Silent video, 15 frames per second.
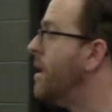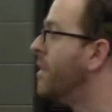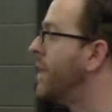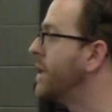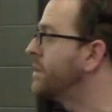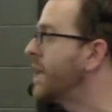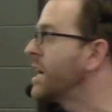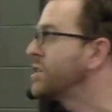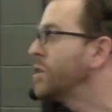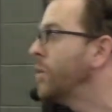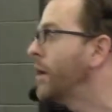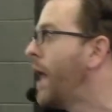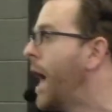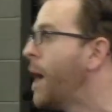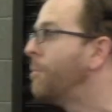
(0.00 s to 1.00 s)
That's actually
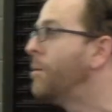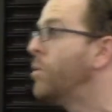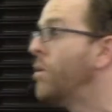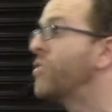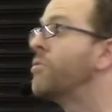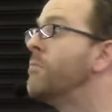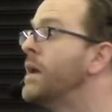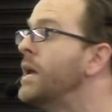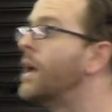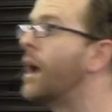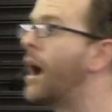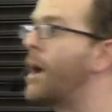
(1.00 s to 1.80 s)
what happened with me.